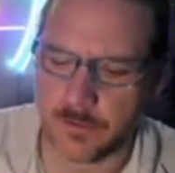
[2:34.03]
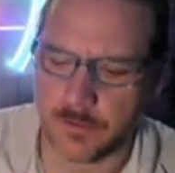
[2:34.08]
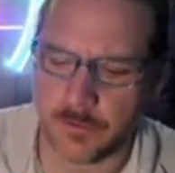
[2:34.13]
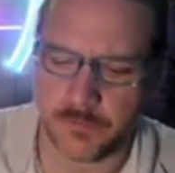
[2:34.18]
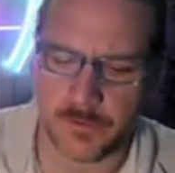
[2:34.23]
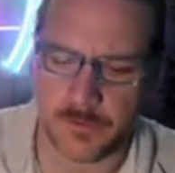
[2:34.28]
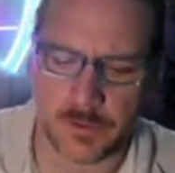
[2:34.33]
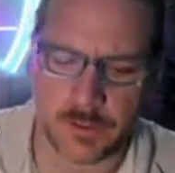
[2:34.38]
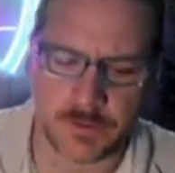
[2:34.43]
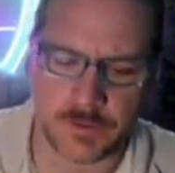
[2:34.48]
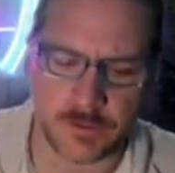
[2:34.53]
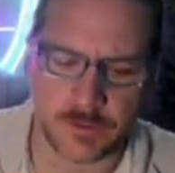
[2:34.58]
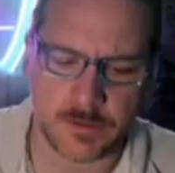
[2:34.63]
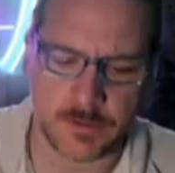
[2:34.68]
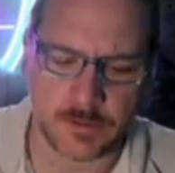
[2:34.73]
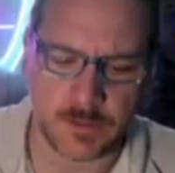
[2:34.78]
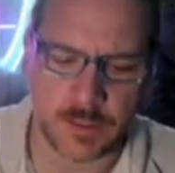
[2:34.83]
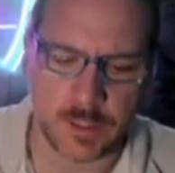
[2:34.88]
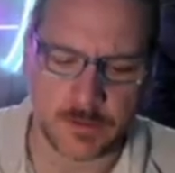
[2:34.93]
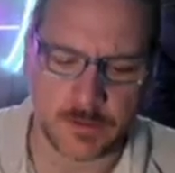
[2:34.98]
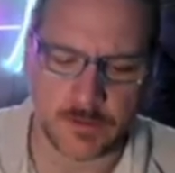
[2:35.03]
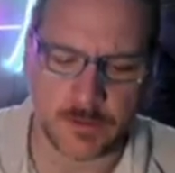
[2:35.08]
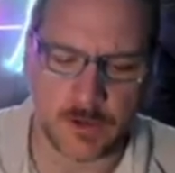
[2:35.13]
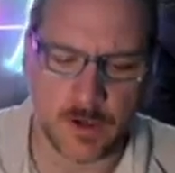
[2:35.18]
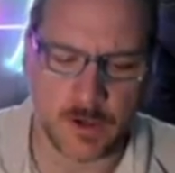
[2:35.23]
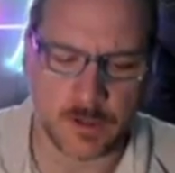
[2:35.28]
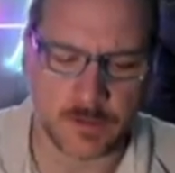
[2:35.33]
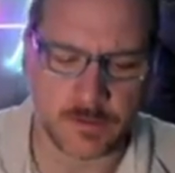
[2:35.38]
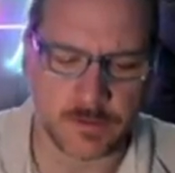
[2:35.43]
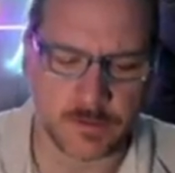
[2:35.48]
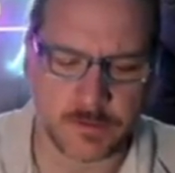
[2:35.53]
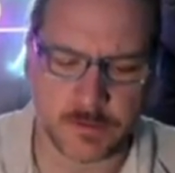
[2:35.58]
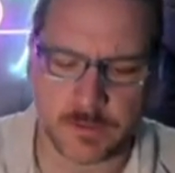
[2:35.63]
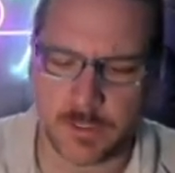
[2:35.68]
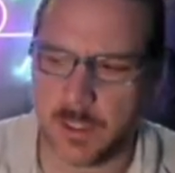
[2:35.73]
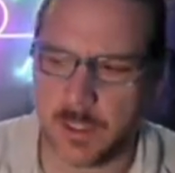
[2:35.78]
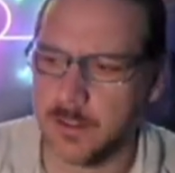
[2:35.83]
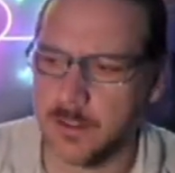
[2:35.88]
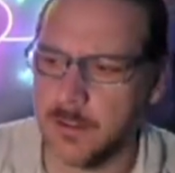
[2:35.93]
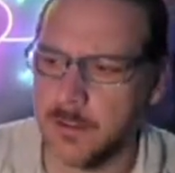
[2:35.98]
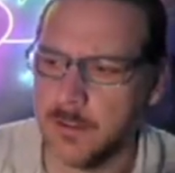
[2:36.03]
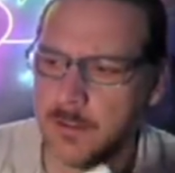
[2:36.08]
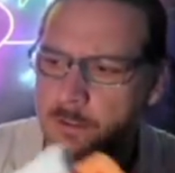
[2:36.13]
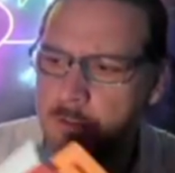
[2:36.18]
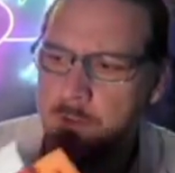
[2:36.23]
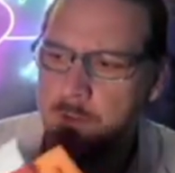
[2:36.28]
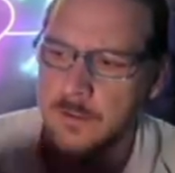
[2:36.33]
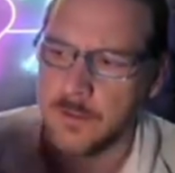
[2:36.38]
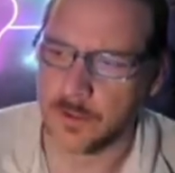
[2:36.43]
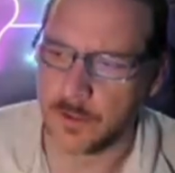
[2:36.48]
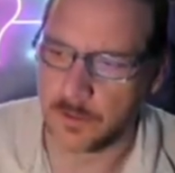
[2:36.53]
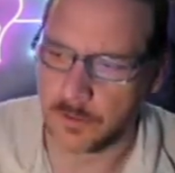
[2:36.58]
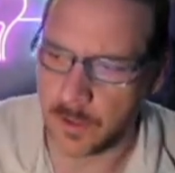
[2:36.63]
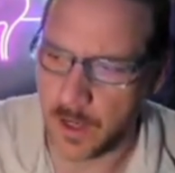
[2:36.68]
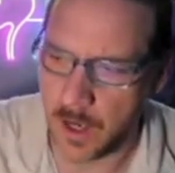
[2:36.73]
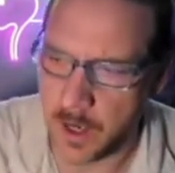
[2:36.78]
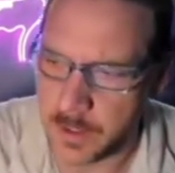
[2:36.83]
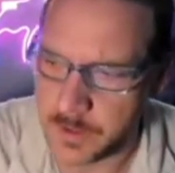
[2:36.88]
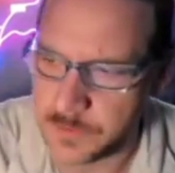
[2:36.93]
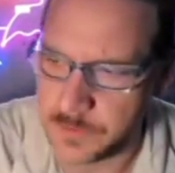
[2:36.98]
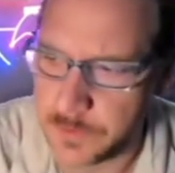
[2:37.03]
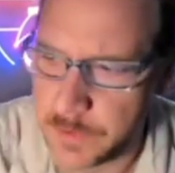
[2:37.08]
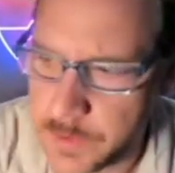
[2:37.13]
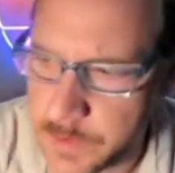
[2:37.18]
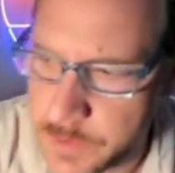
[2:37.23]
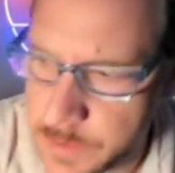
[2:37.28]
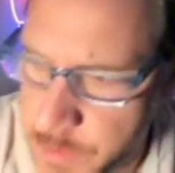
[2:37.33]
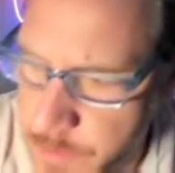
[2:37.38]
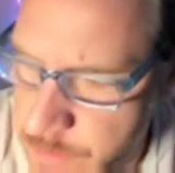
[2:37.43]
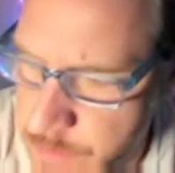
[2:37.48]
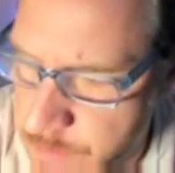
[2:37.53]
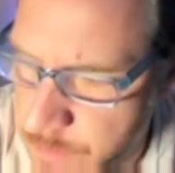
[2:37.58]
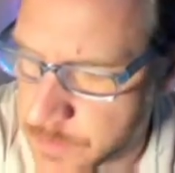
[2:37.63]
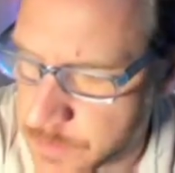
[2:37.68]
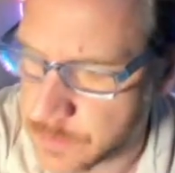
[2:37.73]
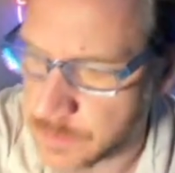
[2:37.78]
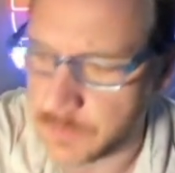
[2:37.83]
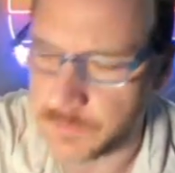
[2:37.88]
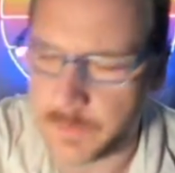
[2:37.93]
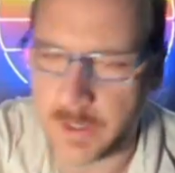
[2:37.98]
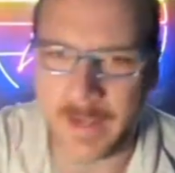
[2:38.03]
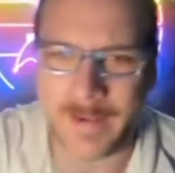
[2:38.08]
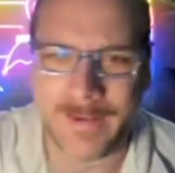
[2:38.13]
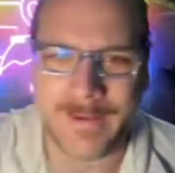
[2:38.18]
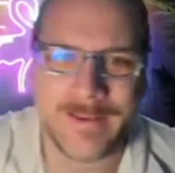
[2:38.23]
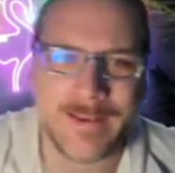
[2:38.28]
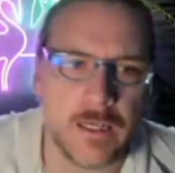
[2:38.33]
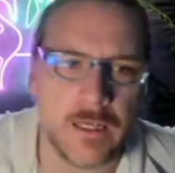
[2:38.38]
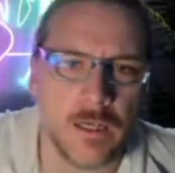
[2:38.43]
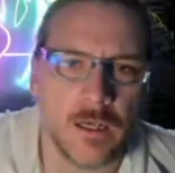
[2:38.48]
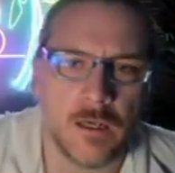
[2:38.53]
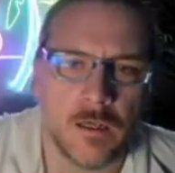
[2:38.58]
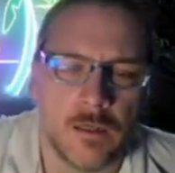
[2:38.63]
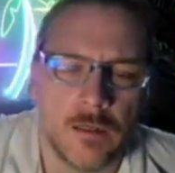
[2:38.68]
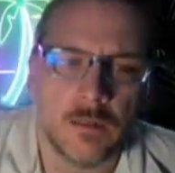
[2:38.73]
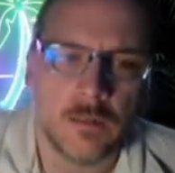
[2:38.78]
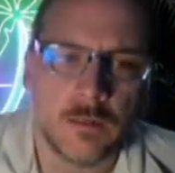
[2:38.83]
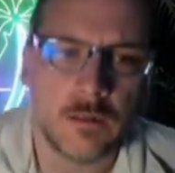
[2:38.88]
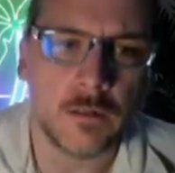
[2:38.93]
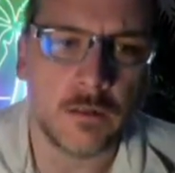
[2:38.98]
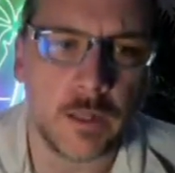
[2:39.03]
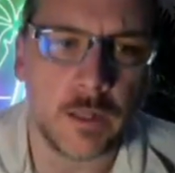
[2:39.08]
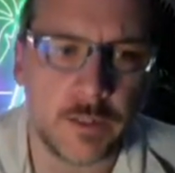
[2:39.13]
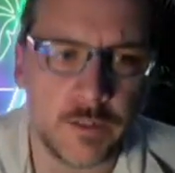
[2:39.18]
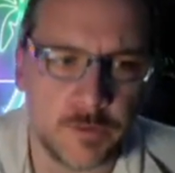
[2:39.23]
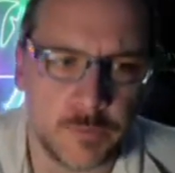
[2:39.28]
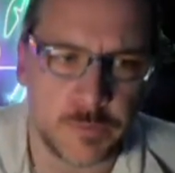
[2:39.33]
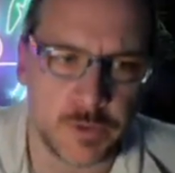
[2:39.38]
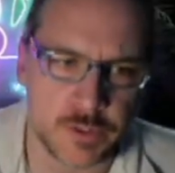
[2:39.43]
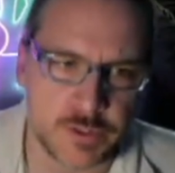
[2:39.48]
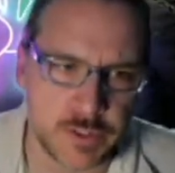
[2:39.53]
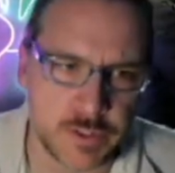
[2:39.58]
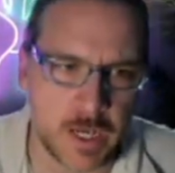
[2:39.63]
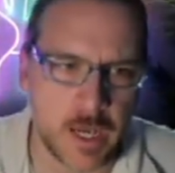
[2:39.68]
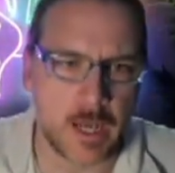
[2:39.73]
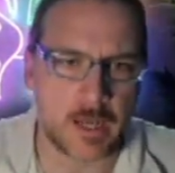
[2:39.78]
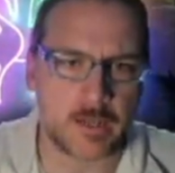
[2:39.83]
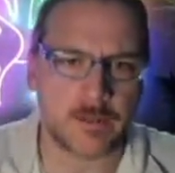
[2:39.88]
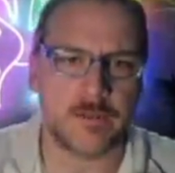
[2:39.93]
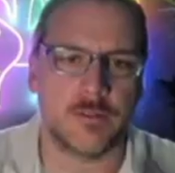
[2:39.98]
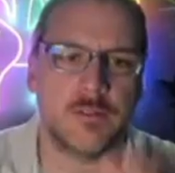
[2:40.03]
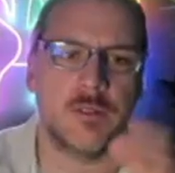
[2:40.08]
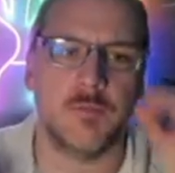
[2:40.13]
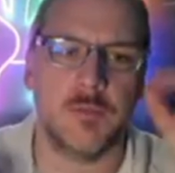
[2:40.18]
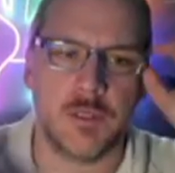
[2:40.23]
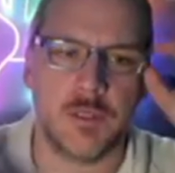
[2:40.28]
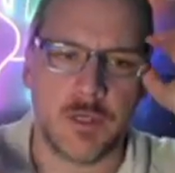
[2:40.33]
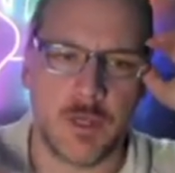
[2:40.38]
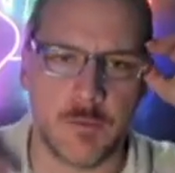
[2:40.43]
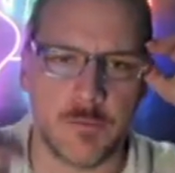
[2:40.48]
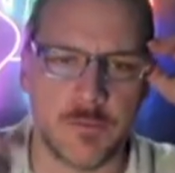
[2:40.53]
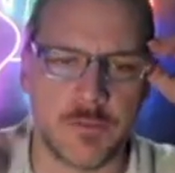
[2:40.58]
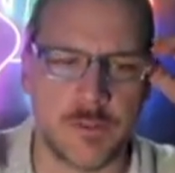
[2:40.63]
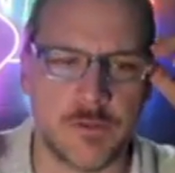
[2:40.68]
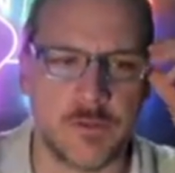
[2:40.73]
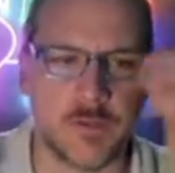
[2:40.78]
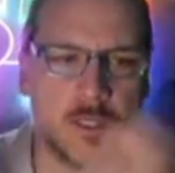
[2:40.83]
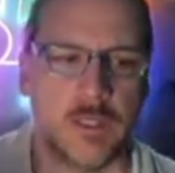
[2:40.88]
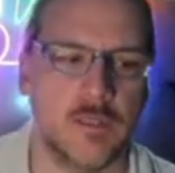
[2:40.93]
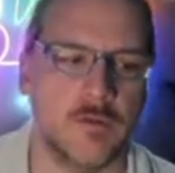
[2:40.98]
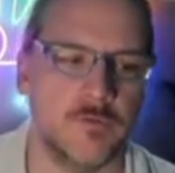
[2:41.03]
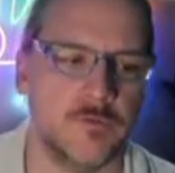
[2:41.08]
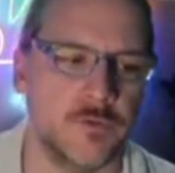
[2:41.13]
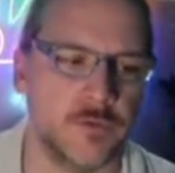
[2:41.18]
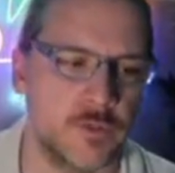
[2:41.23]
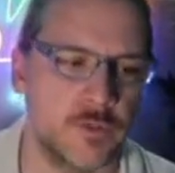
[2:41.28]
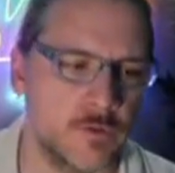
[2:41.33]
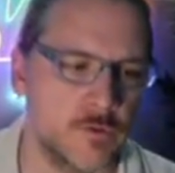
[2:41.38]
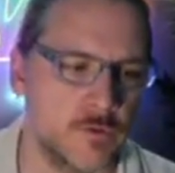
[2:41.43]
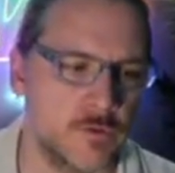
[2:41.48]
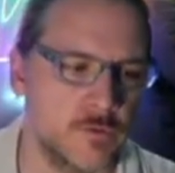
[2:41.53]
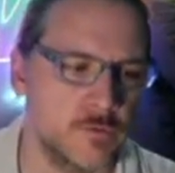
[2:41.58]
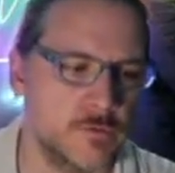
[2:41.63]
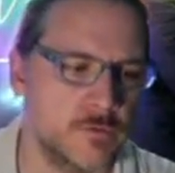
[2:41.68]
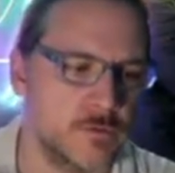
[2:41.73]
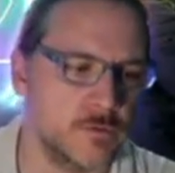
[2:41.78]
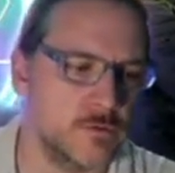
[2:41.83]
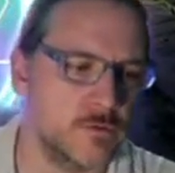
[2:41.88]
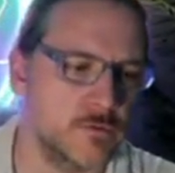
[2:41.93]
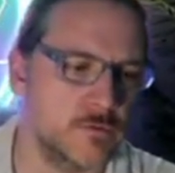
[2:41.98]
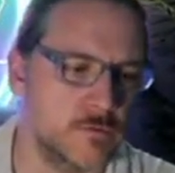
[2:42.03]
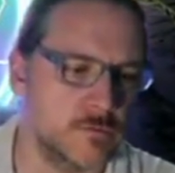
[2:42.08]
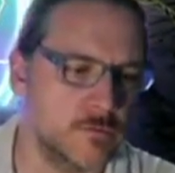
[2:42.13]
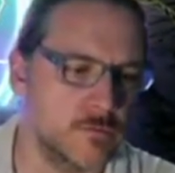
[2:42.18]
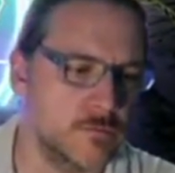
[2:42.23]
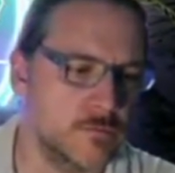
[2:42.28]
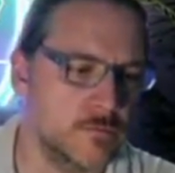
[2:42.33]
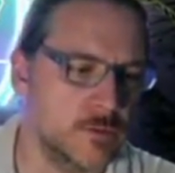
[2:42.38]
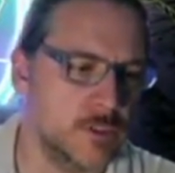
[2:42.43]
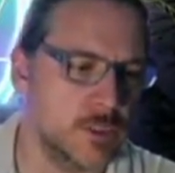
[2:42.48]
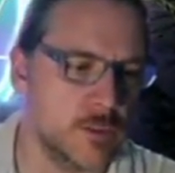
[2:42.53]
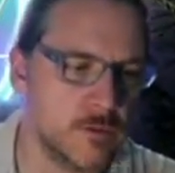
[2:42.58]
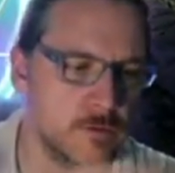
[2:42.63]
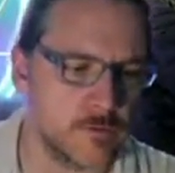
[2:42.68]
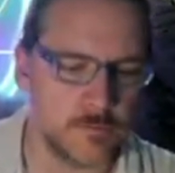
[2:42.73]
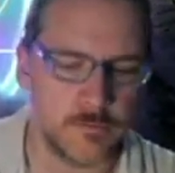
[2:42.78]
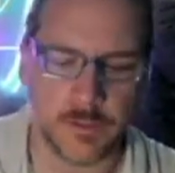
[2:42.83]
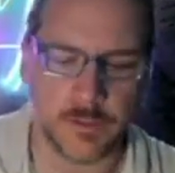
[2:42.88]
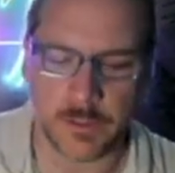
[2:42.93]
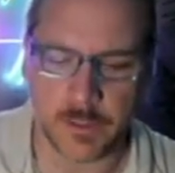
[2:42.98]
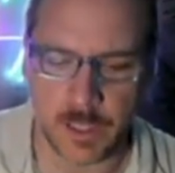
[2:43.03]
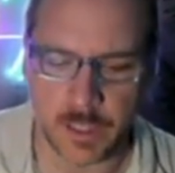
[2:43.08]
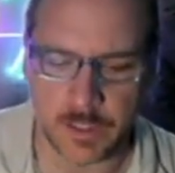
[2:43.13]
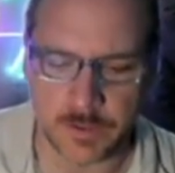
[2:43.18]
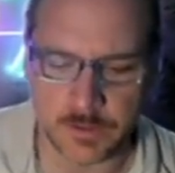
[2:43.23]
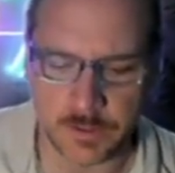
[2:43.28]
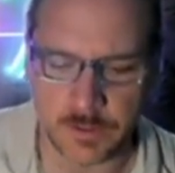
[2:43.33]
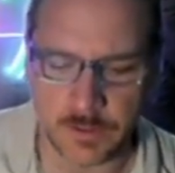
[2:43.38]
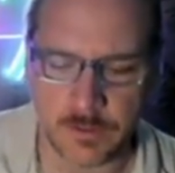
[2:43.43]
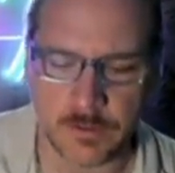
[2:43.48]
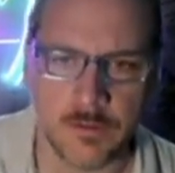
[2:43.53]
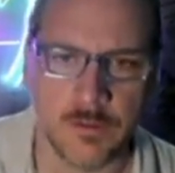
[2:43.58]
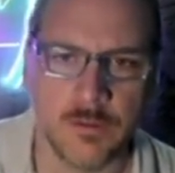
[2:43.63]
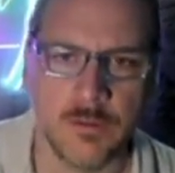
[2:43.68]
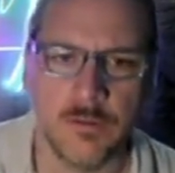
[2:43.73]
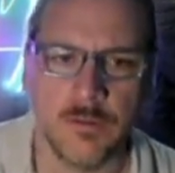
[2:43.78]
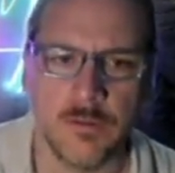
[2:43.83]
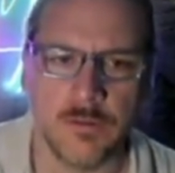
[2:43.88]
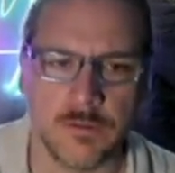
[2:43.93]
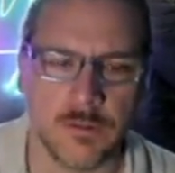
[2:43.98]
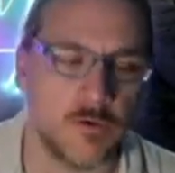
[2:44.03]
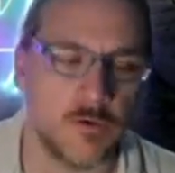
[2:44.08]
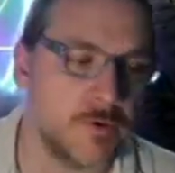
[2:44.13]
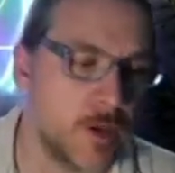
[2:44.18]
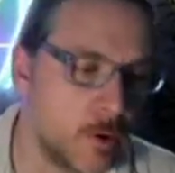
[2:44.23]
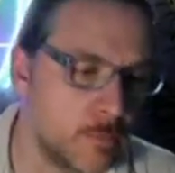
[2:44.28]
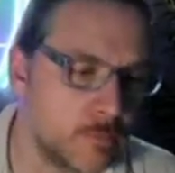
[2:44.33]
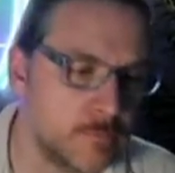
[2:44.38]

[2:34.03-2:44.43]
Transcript: If you listen to Tate's talks, he'll say, God is really just this sort of idea that you project that becomes a thing for you to, engage in self-help.